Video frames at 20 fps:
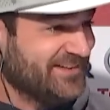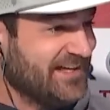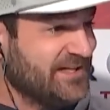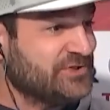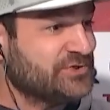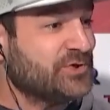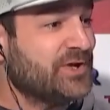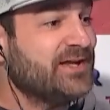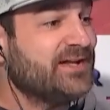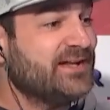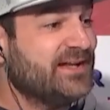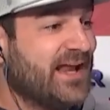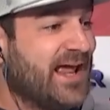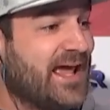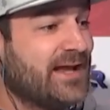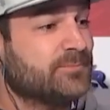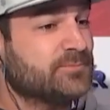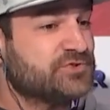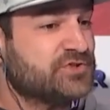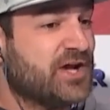They traded
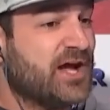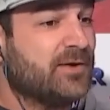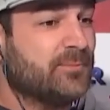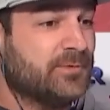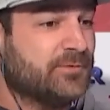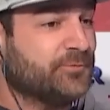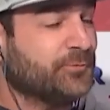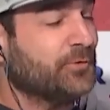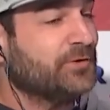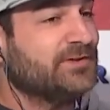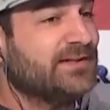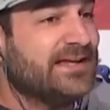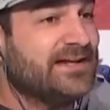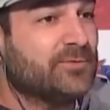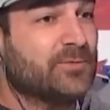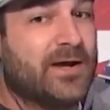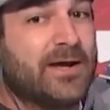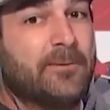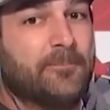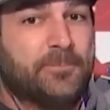Adam Trautman for a
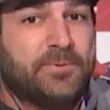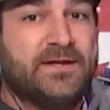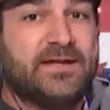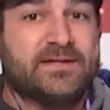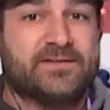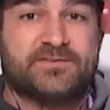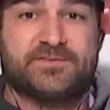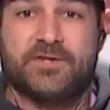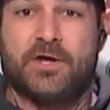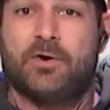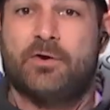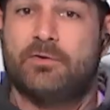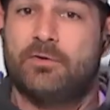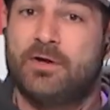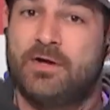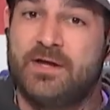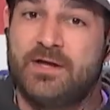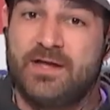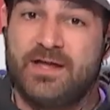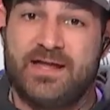late-round pick.
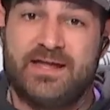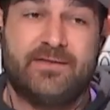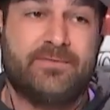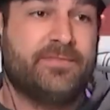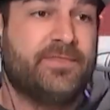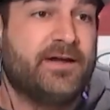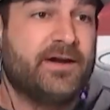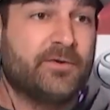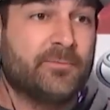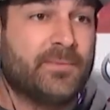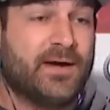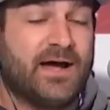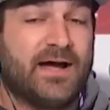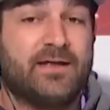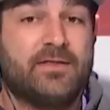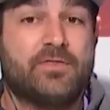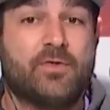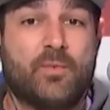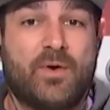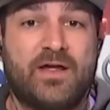So in their
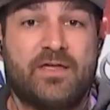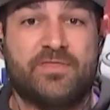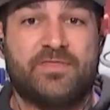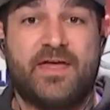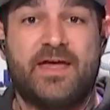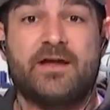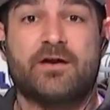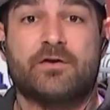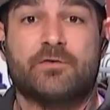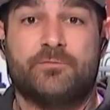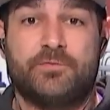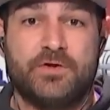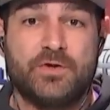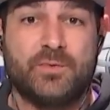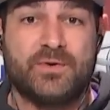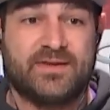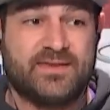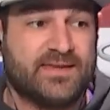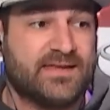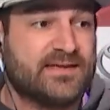mind, the way they are
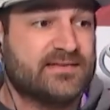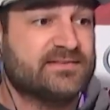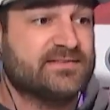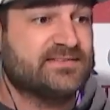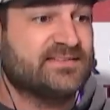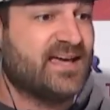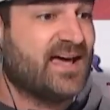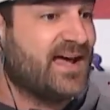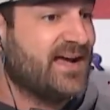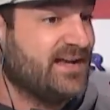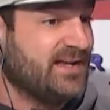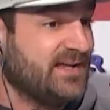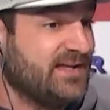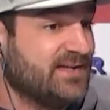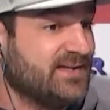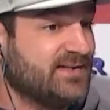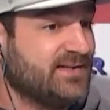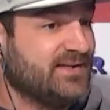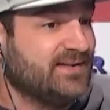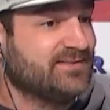viewing this, tight
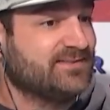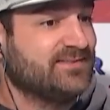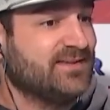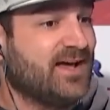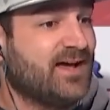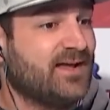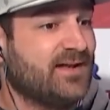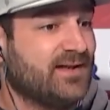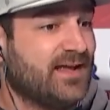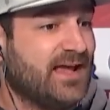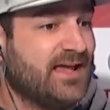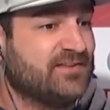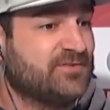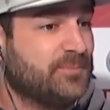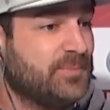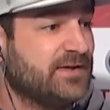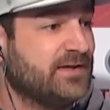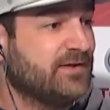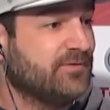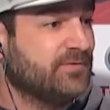end is not as
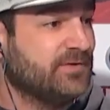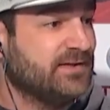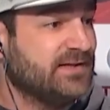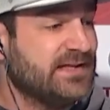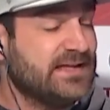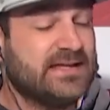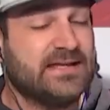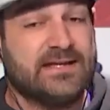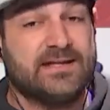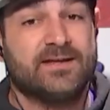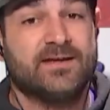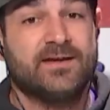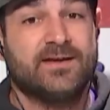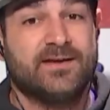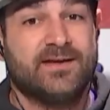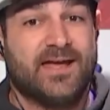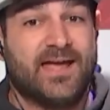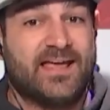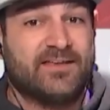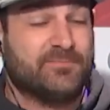big of a need
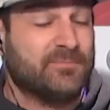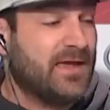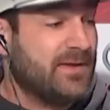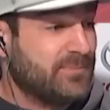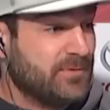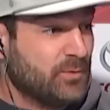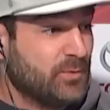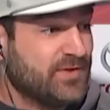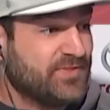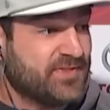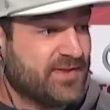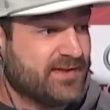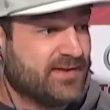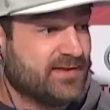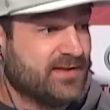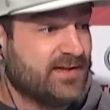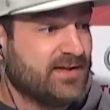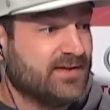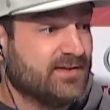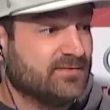as maybe we think
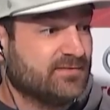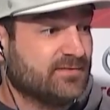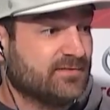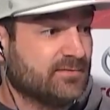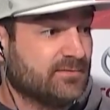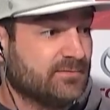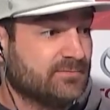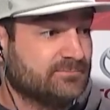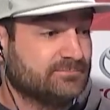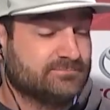it is.